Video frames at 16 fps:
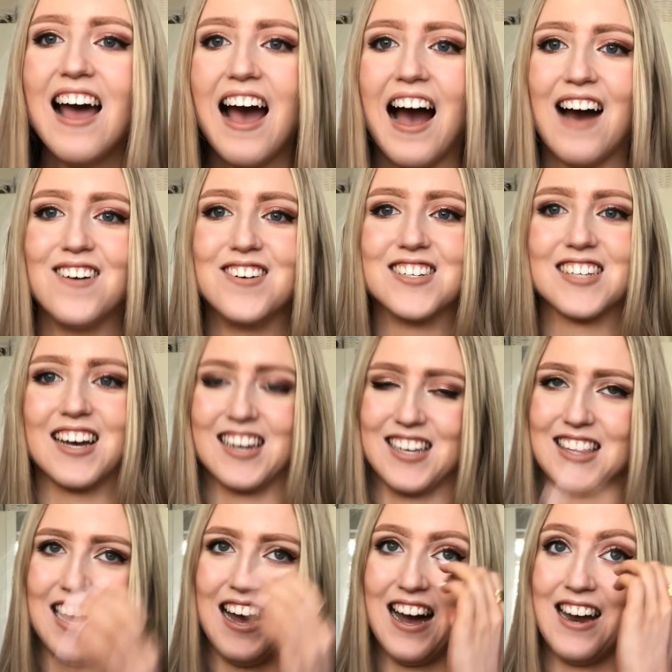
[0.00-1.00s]
I was
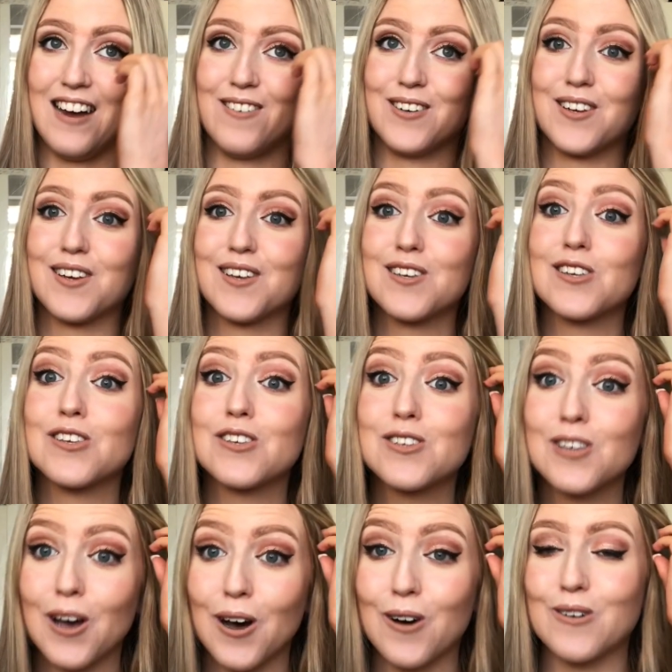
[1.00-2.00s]
like that, and I was
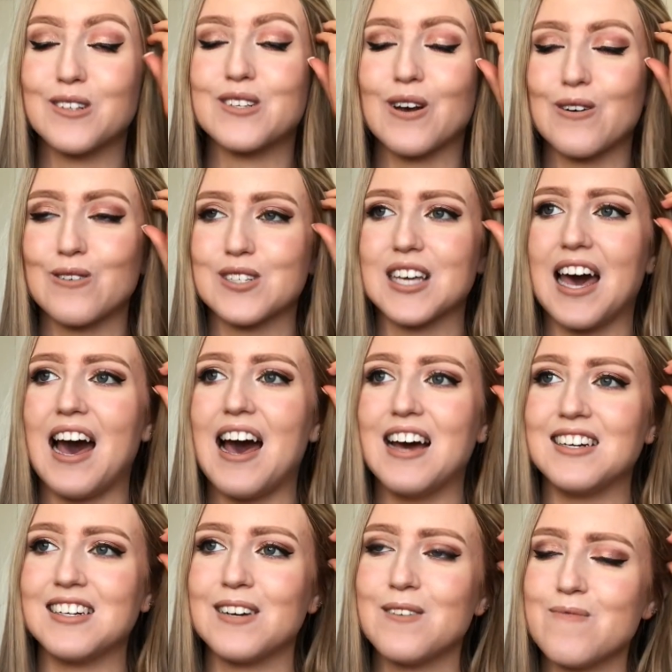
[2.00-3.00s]
so
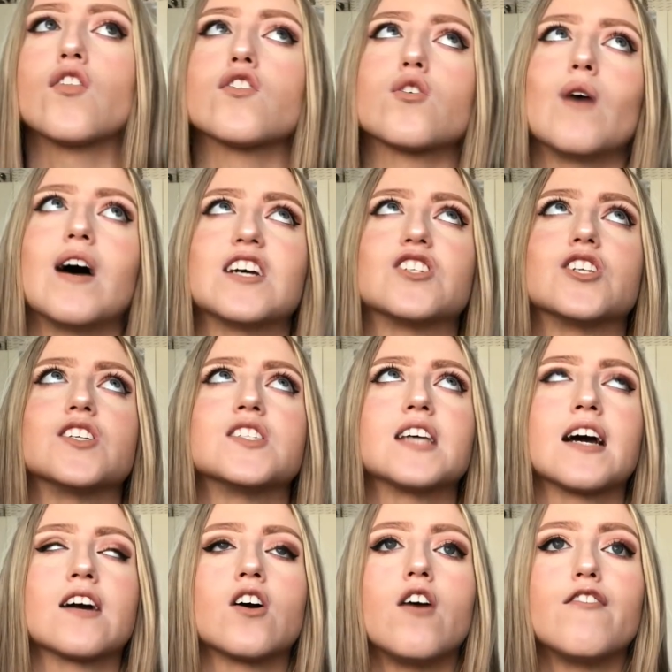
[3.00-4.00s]
scared. On the questions
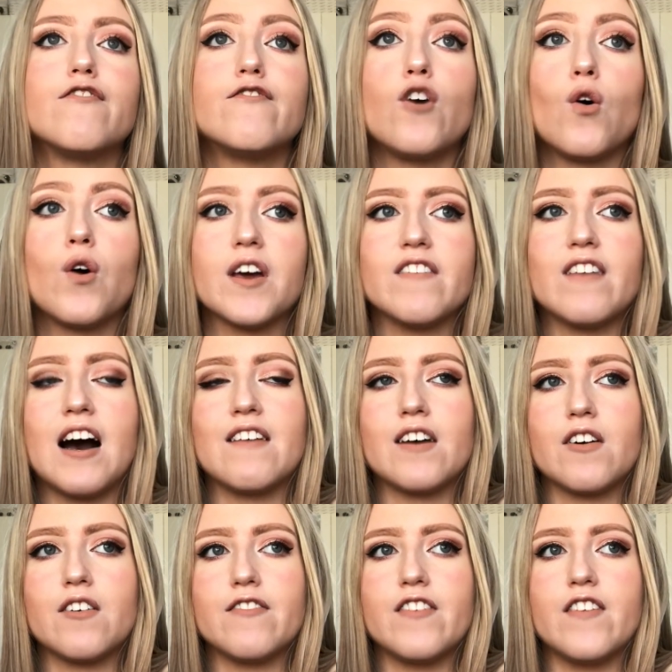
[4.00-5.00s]
I got 45
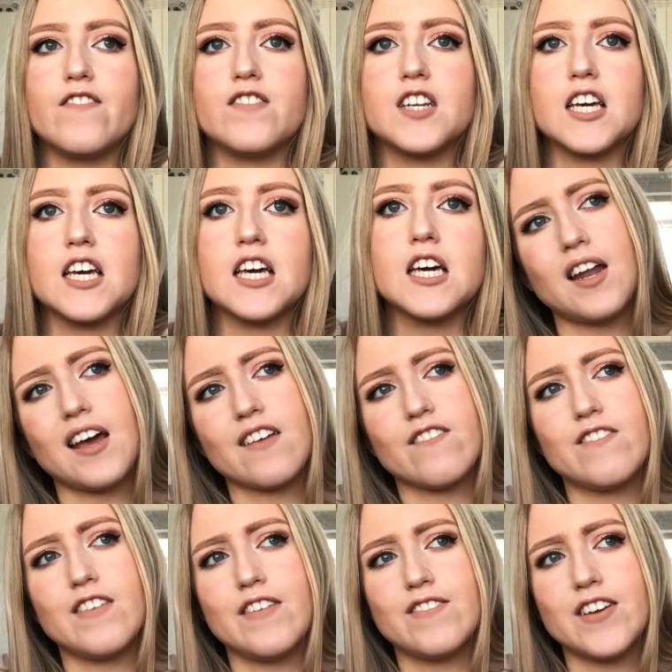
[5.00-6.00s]
out of 50, like
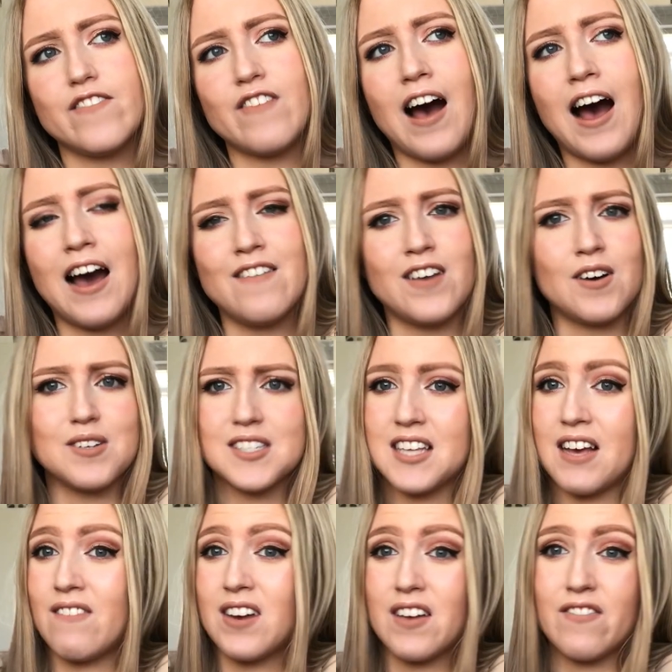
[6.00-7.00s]
55 out of
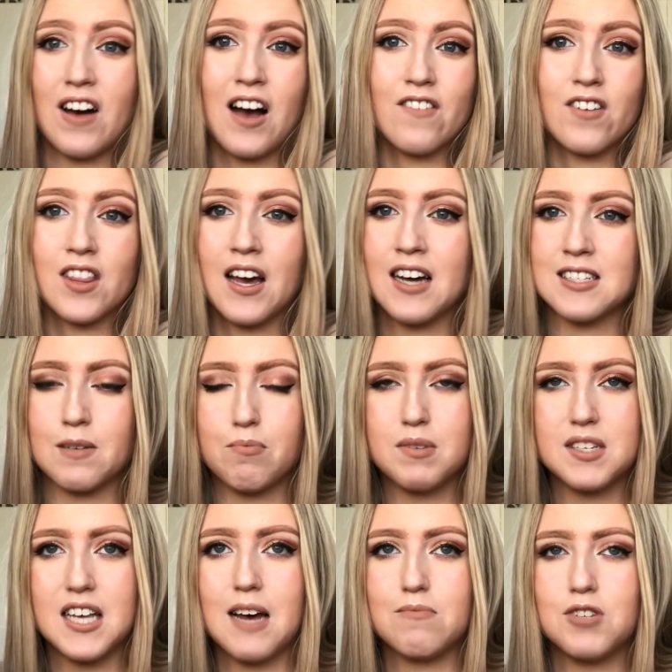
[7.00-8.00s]
75 on the hazard
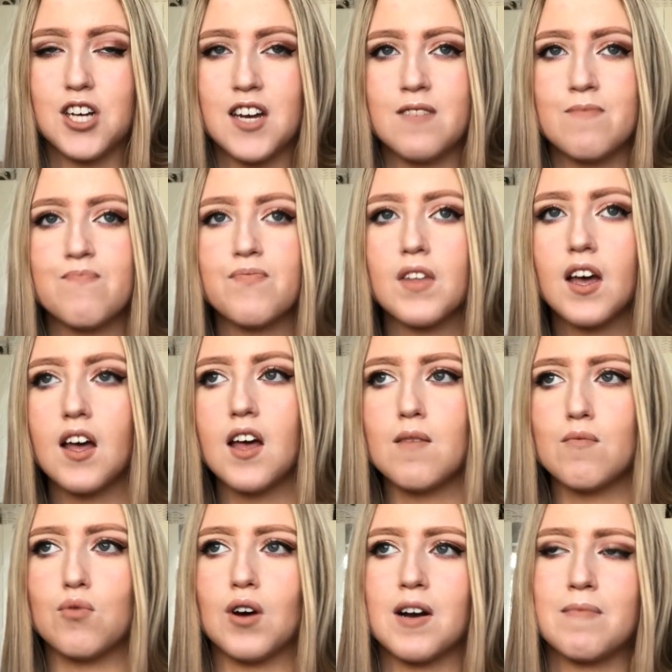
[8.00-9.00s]
perception.
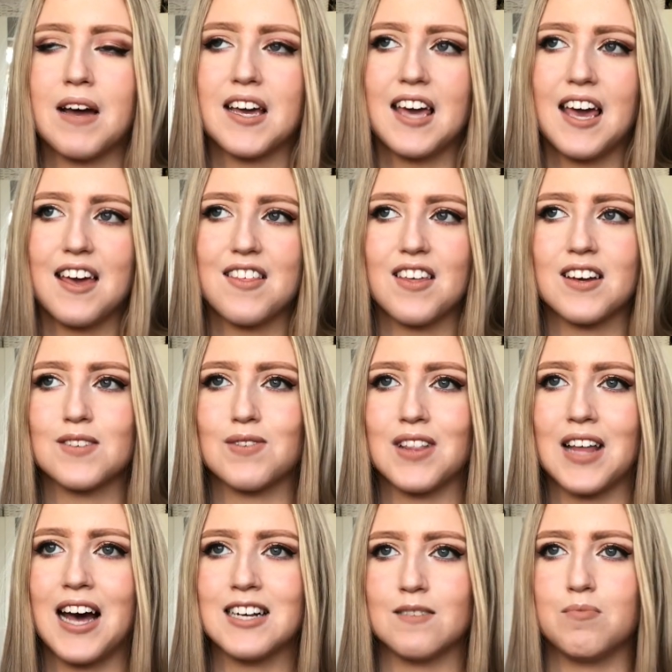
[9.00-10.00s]
But one of my key things for
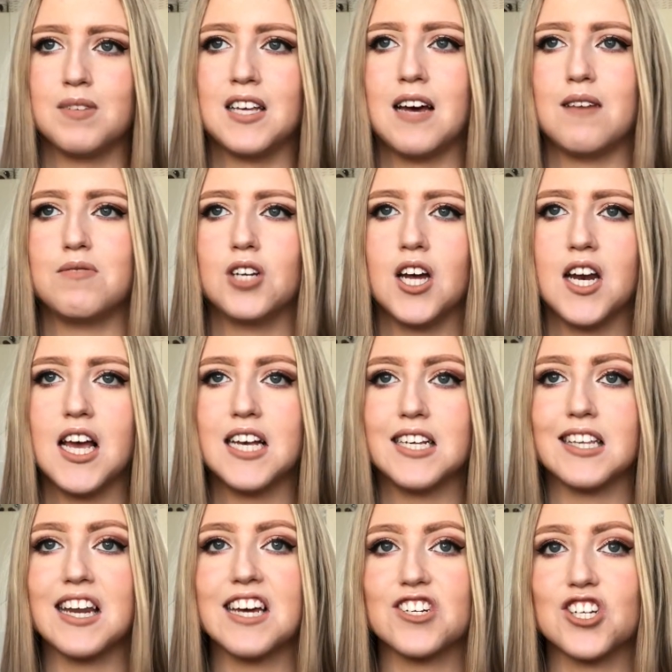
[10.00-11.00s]
the hazard perception is
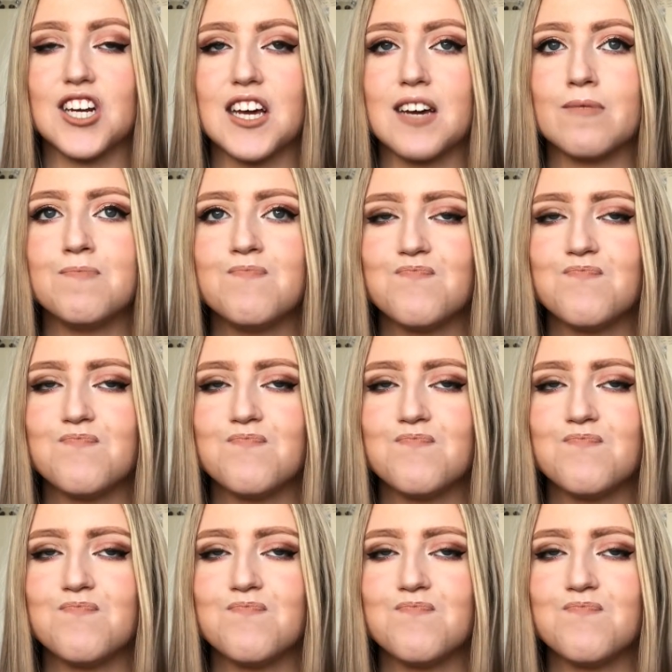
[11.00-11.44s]
literally